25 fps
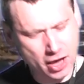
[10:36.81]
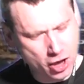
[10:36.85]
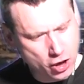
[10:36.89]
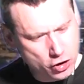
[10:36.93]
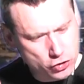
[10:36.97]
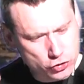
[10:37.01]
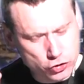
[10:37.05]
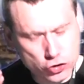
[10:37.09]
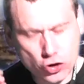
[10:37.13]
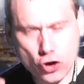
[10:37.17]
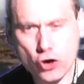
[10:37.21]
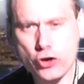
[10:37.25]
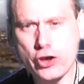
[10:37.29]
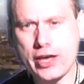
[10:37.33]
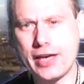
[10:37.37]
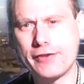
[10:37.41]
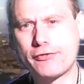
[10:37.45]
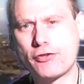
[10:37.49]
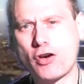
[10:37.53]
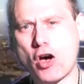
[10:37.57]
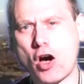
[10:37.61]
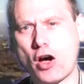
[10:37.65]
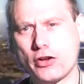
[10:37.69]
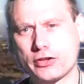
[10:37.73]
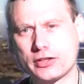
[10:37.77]
you have
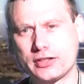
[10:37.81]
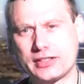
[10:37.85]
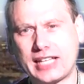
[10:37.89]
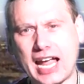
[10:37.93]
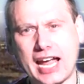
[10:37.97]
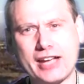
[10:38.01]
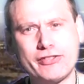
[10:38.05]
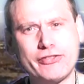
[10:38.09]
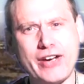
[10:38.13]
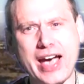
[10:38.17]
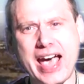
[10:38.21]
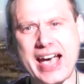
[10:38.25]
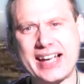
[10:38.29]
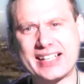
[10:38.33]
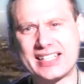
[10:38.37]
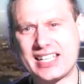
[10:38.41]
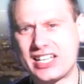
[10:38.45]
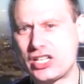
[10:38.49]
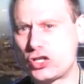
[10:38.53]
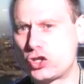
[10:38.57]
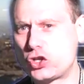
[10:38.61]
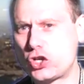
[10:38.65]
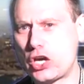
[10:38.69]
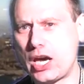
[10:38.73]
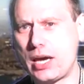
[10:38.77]
got direct
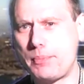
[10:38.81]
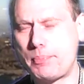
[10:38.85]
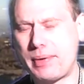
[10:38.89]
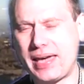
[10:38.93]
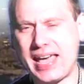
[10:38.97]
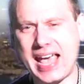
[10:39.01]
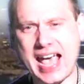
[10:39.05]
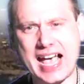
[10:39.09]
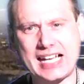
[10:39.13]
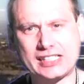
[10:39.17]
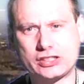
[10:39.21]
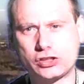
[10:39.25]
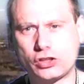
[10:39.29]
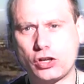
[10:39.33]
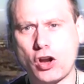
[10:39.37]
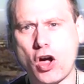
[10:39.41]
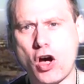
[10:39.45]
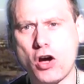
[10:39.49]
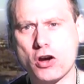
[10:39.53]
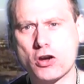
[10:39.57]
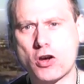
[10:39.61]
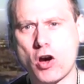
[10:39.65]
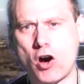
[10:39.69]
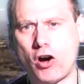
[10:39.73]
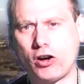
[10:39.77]
GPS
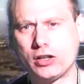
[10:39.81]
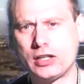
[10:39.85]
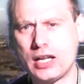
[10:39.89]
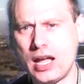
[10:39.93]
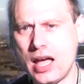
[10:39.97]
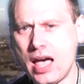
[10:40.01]
lock on